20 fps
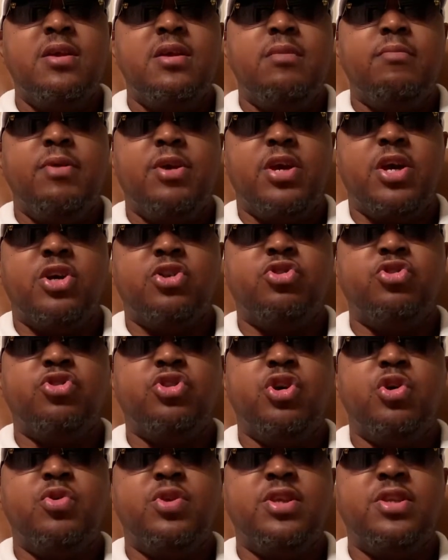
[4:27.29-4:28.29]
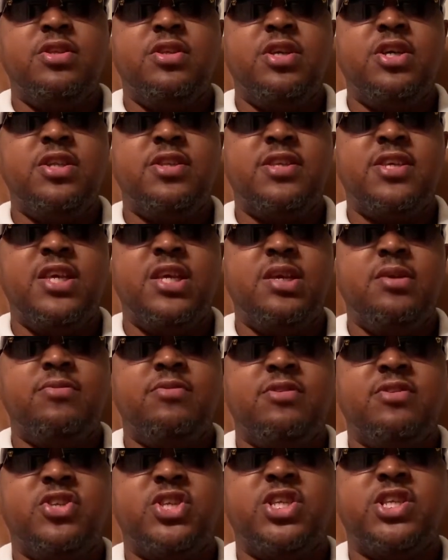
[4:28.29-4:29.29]
because you know these good teams
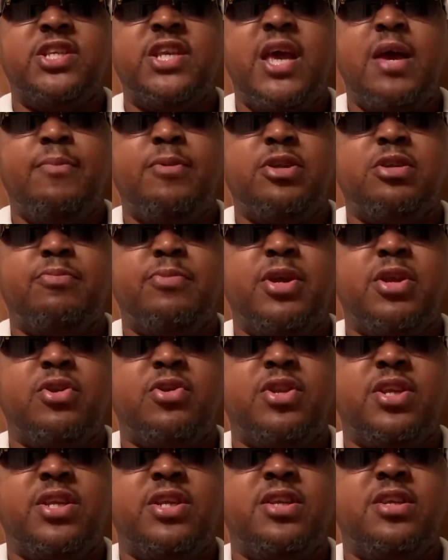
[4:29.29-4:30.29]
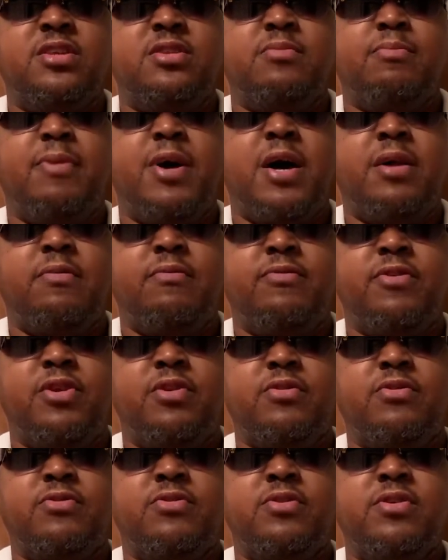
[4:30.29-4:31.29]
is just that much better than these bottom
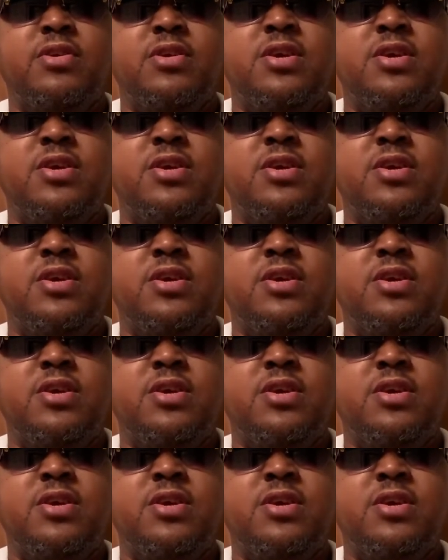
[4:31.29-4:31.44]
feeders.